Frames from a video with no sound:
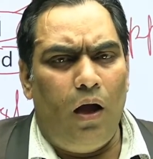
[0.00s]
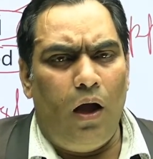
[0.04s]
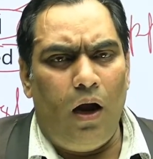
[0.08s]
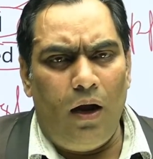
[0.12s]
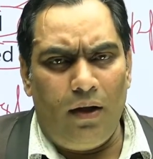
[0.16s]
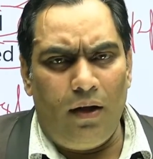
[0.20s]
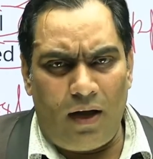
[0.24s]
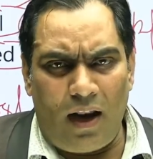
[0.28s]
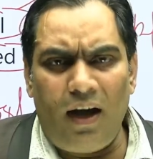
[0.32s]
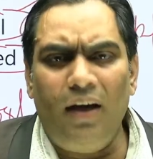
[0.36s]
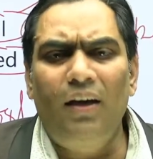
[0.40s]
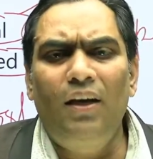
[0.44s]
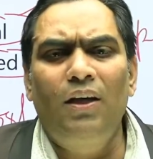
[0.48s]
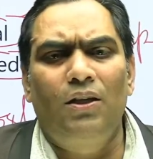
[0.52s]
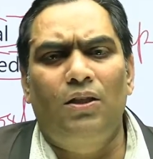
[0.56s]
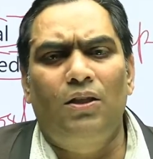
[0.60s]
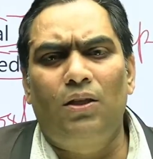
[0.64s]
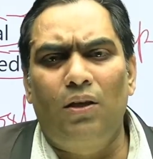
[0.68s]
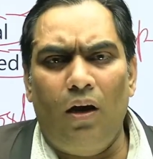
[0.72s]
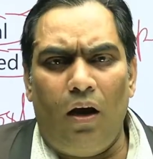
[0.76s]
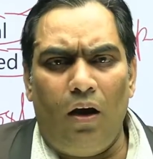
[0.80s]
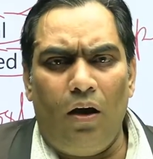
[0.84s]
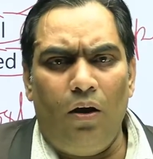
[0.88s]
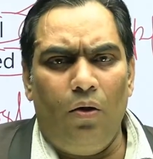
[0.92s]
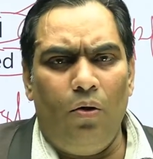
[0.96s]

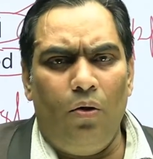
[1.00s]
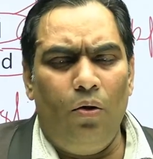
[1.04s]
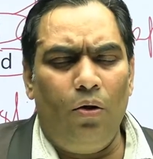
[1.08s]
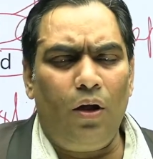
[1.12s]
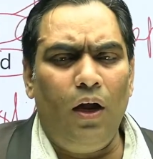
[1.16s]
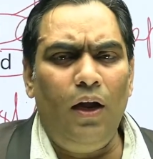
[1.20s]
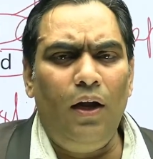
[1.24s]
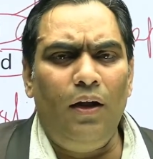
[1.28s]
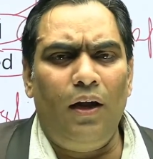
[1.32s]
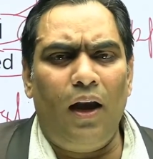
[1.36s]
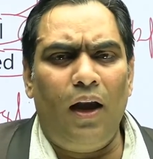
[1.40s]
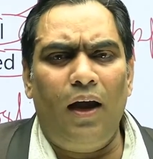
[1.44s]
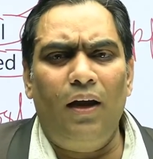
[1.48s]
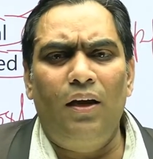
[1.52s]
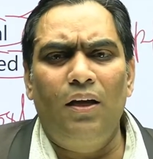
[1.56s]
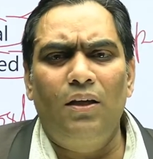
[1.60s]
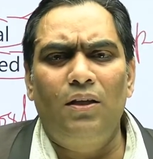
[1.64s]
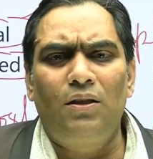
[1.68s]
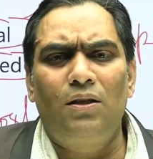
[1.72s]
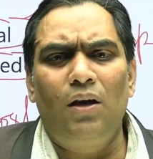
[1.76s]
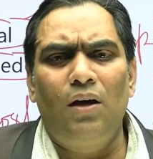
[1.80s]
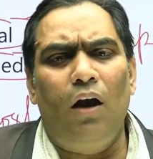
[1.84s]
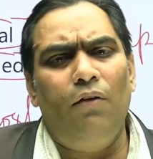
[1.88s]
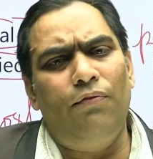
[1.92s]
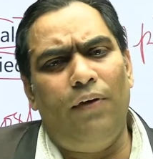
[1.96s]
traditional, okay,
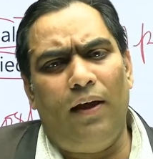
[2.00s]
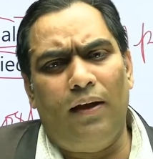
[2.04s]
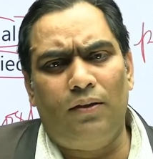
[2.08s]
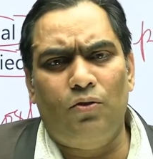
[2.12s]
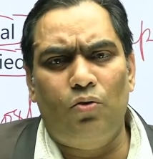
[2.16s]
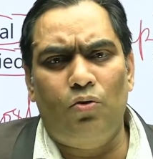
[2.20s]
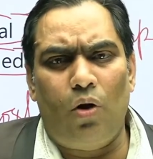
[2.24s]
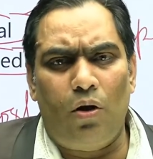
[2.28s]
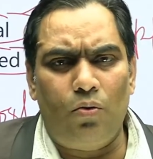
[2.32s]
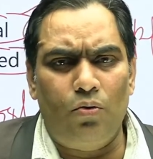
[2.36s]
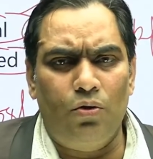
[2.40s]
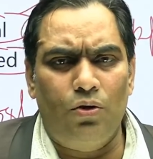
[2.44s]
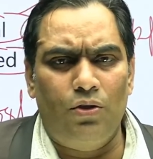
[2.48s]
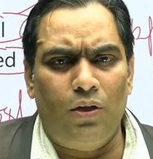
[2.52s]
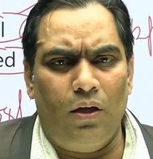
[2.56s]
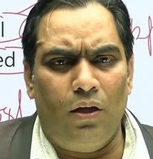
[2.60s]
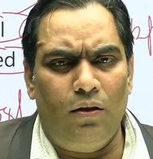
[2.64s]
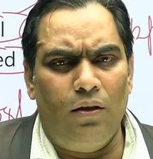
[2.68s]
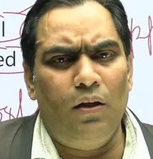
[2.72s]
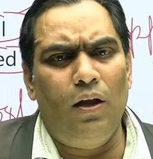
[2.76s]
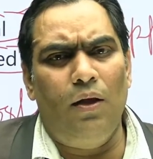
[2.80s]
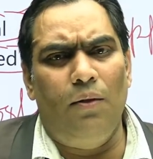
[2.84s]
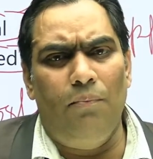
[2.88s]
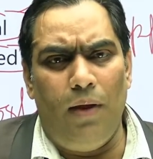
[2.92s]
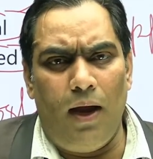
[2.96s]
traditional factual question
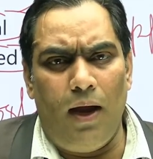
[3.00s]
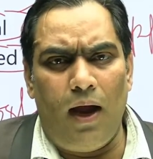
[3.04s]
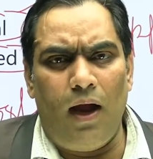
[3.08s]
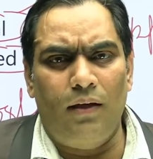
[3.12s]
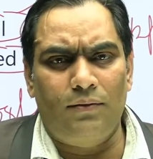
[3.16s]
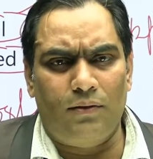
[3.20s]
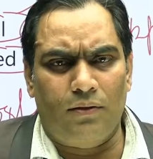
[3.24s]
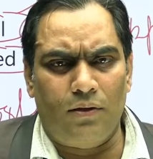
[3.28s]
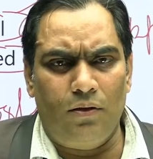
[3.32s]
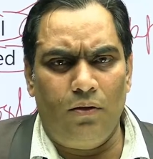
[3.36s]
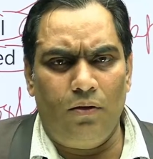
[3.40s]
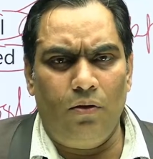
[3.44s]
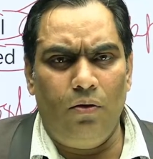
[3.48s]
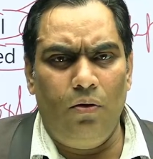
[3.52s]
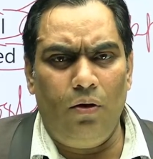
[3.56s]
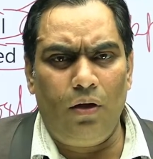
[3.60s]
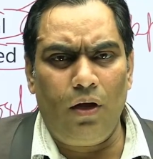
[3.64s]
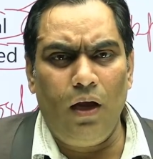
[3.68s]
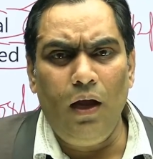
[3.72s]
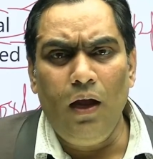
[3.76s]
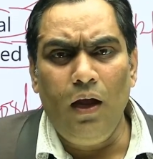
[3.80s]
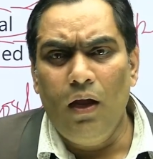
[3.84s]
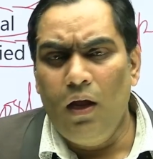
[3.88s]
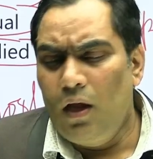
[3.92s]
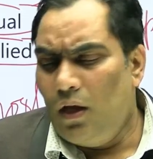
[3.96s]
they may ask. Okay,
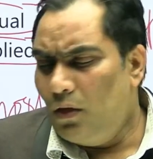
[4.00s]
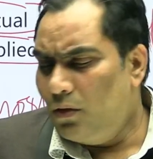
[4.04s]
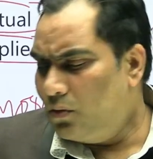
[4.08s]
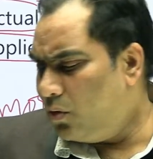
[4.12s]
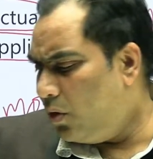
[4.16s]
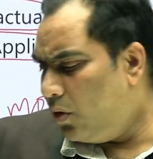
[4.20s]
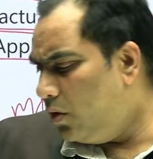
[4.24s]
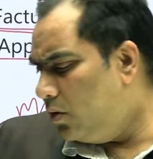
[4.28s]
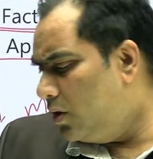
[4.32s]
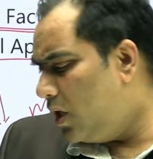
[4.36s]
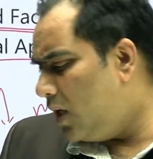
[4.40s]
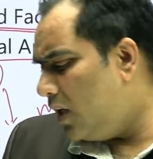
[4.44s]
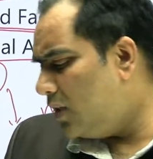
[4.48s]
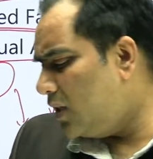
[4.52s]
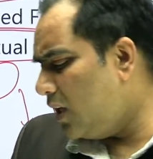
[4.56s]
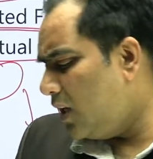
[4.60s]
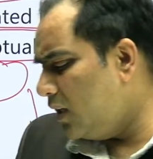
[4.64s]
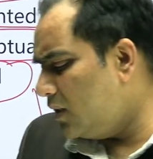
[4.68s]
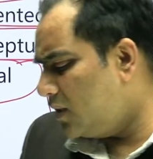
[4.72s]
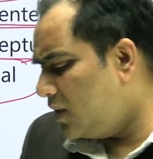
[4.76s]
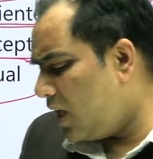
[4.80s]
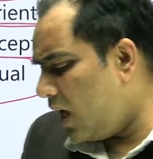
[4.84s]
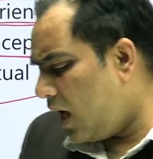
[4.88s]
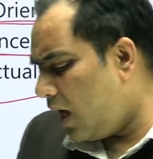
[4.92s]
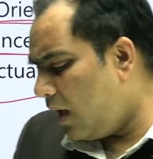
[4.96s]
so this is
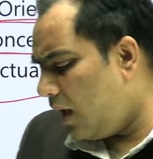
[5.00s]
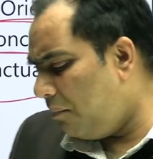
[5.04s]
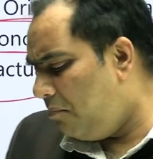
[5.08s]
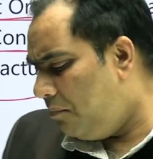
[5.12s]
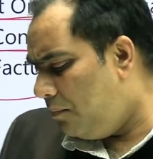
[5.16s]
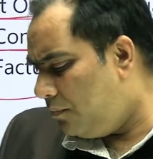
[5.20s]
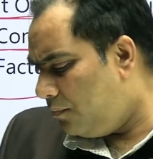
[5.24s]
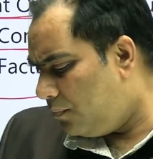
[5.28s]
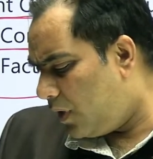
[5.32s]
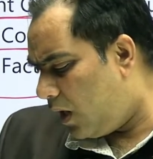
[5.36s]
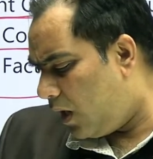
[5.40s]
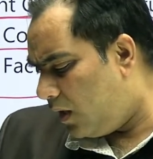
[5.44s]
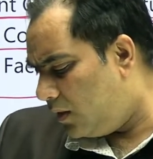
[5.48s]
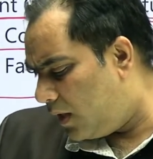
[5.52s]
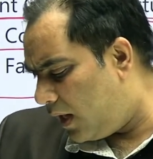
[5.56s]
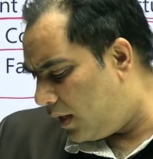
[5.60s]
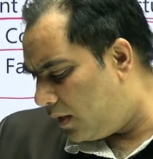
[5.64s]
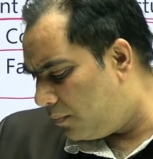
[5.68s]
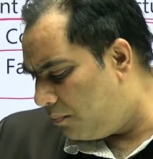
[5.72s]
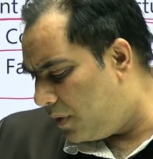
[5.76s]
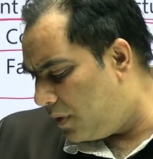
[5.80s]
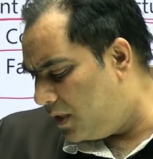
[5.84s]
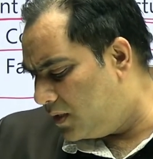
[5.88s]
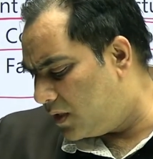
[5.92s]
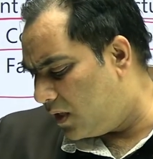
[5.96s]
the that
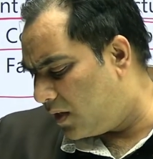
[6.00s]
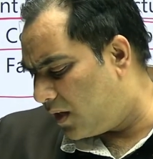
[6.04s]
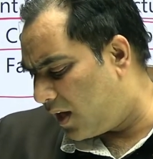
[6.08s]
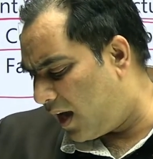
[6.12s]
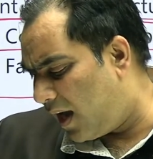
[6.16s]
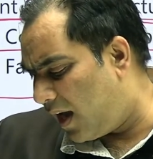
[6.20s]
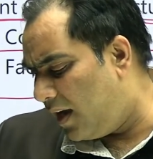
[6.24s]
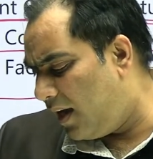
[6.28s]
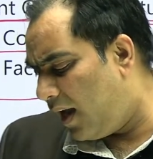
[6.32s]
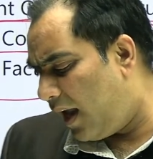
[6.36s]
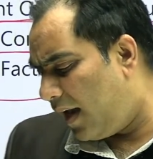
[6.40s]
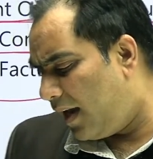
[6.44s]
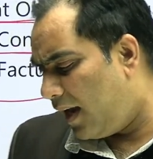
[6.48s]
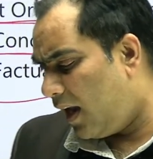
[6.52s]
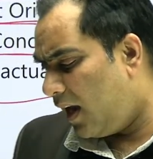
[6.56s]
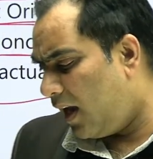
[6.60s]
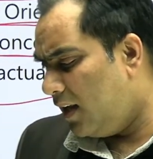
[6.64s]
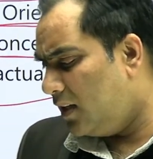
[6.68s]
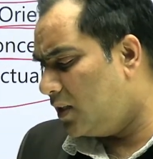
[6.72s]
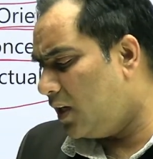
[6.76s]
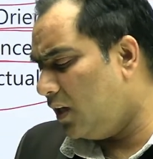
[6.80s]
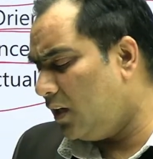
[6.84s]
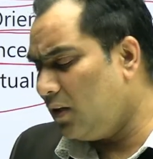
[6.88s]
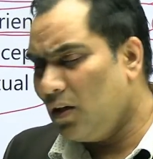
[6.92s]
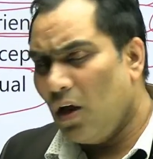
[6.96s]
means trend
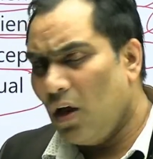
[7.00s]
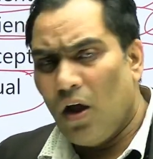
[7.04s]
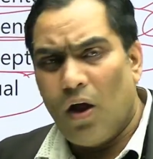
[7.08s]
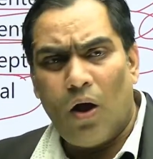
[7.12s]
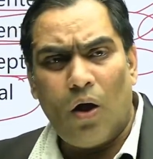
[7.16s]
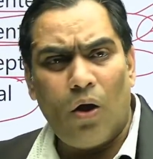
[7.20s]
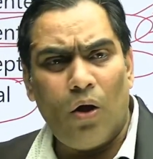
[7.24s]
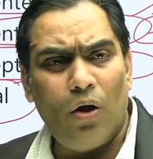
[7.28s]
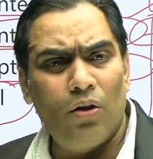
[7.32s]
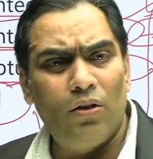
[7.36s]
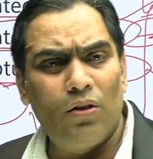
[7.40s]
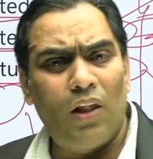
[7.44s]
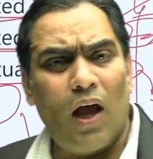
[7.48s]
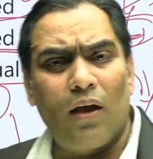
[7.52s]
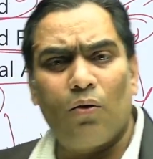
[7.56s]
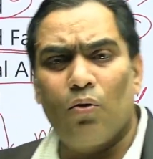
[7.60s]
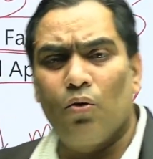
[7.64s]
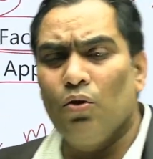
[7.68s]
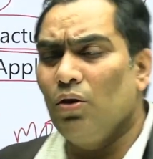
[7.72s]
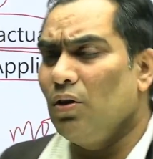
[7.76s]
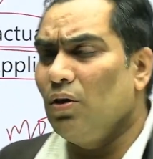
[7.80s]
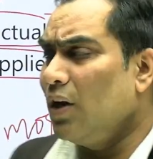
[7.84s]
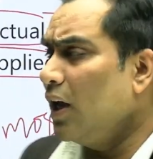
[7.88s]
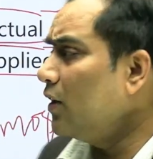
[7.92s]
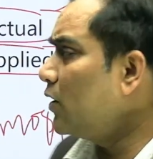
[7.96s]
analysis or the
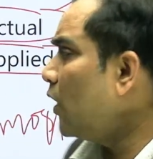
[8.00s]
nature